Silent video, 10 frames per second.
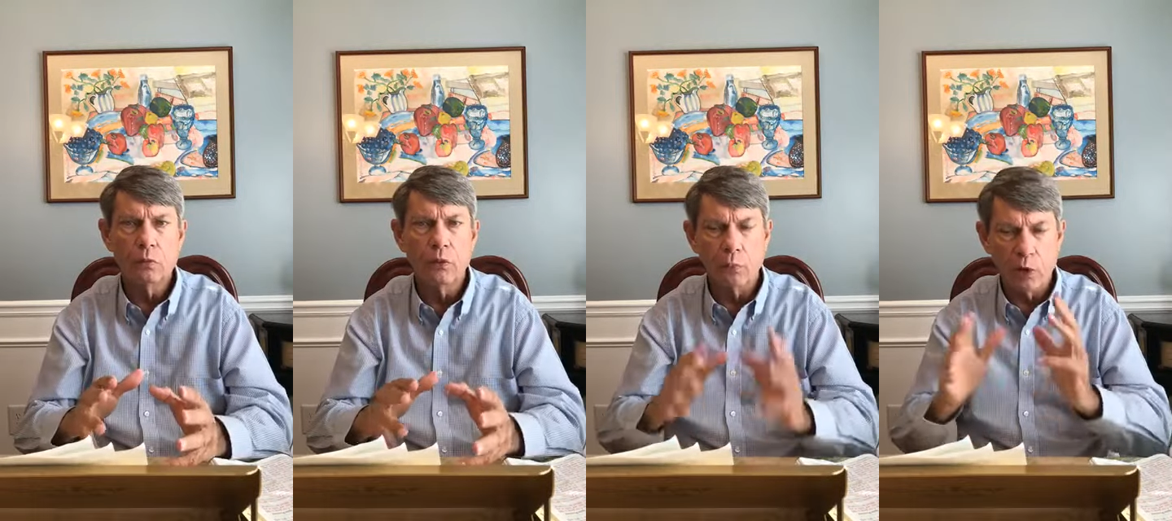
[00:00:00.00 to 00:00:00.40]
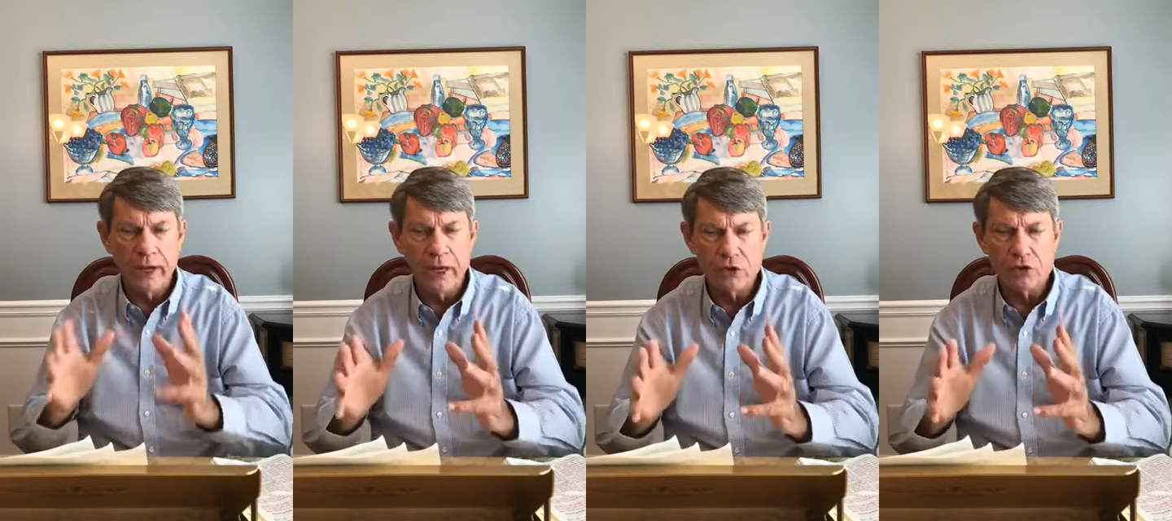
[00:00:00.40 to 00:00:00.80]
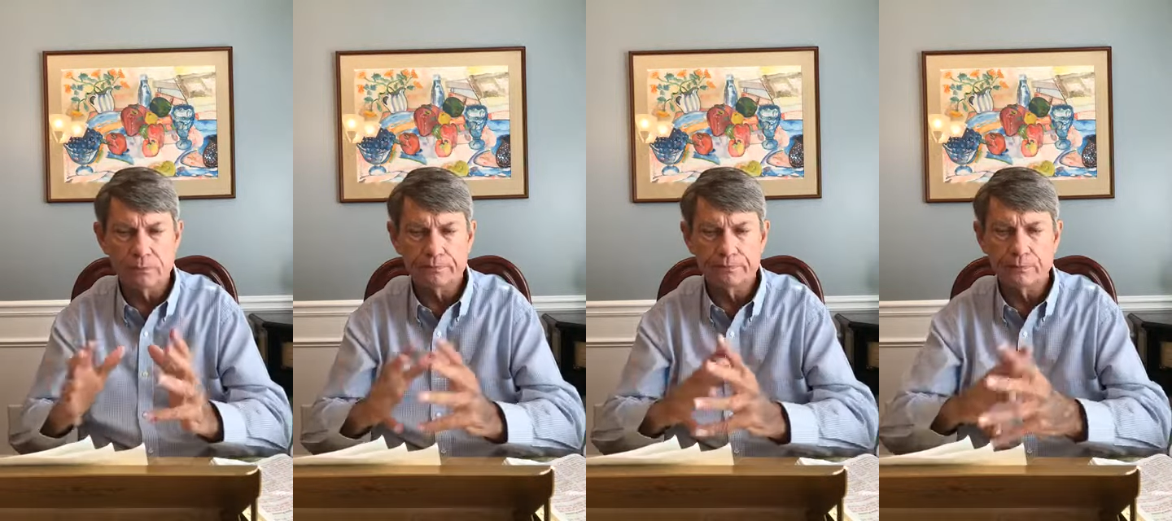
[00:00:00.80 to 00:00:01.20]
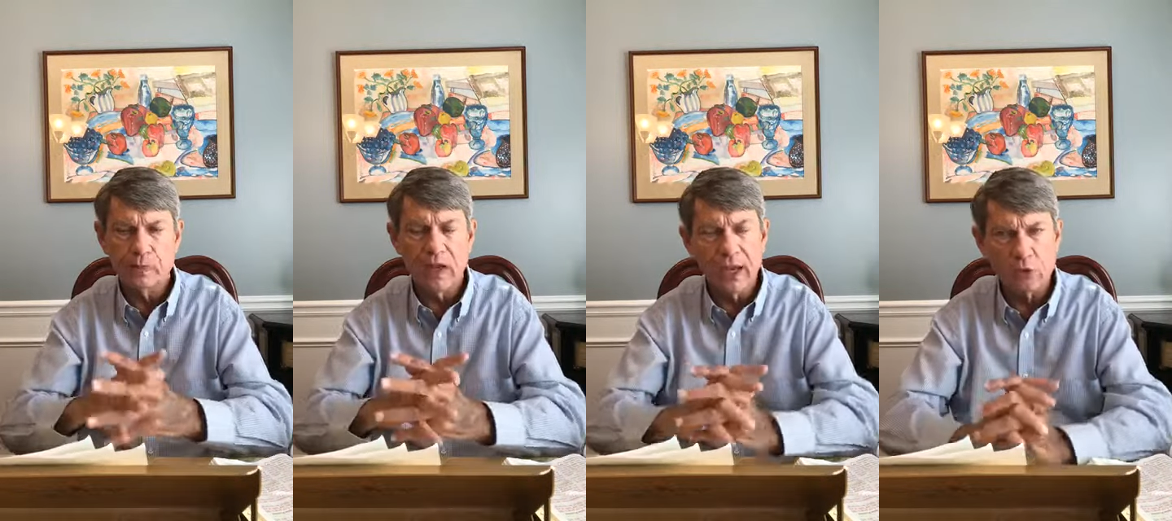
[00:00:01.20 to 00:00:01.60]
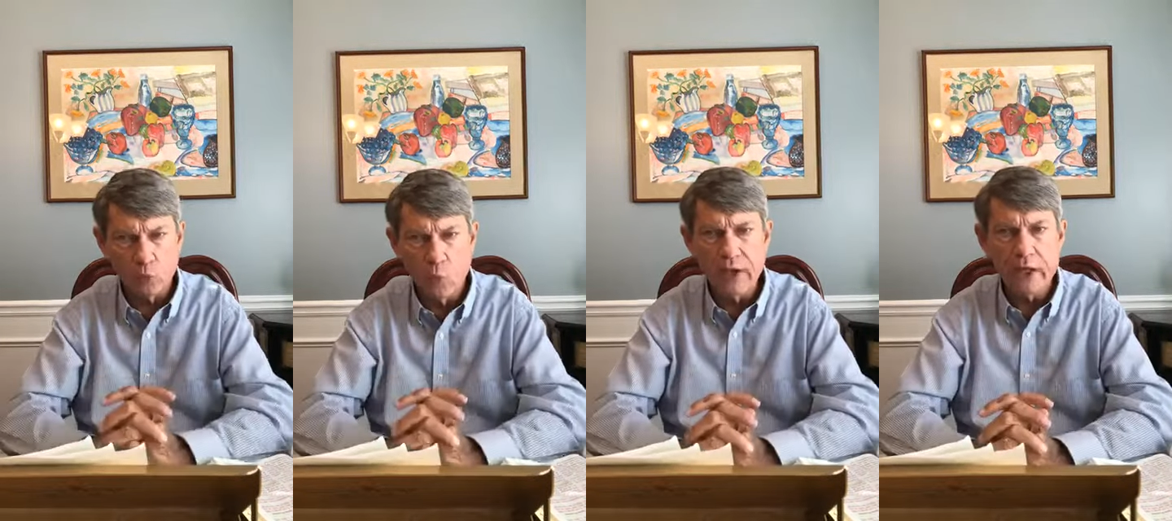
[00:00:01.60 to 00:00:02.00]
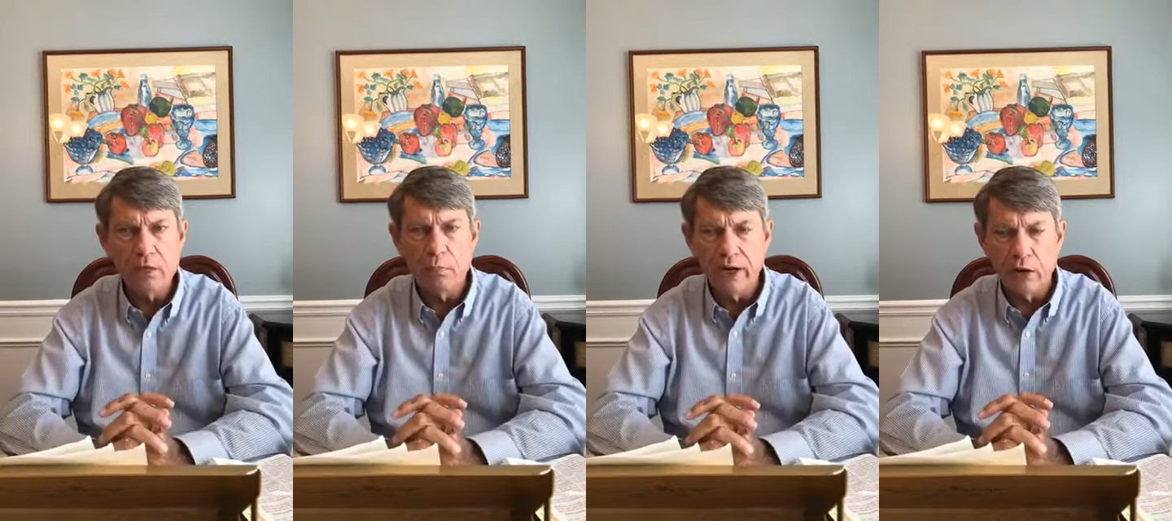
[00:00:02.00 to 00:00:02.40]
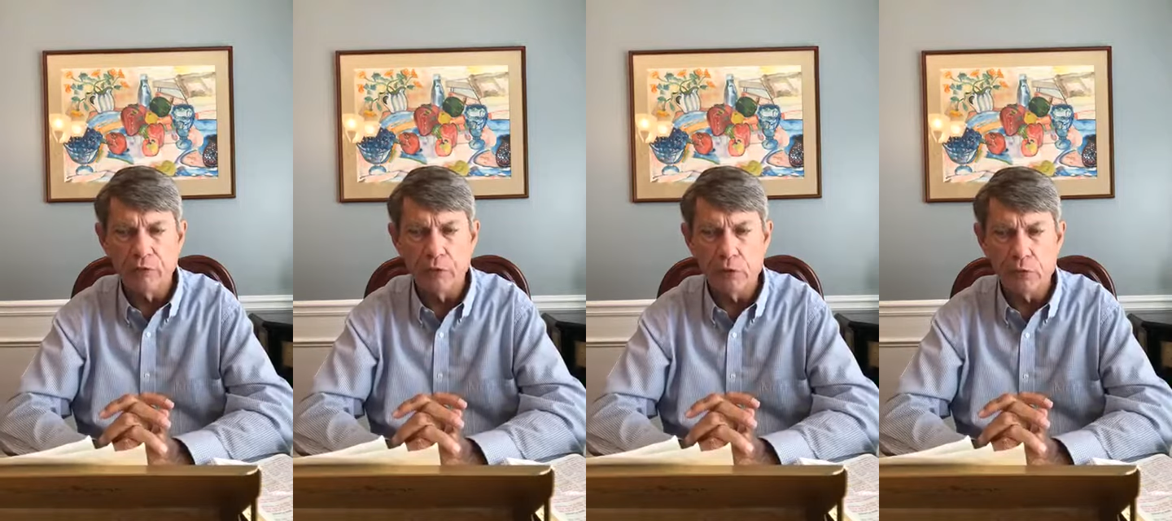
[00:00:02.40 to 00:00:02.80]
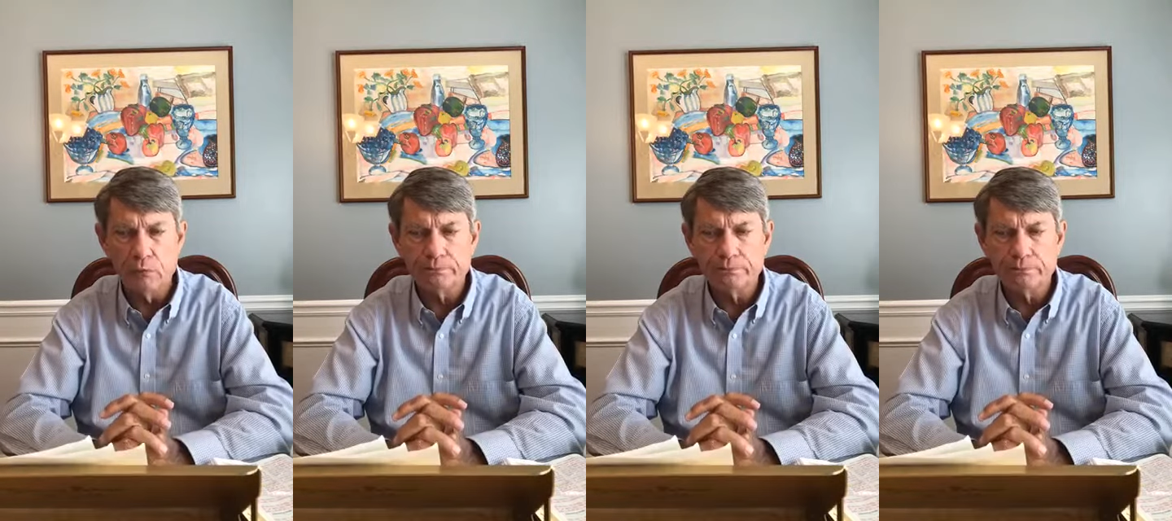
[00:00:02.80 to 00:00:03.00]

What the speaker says: the branch as we bear fruit.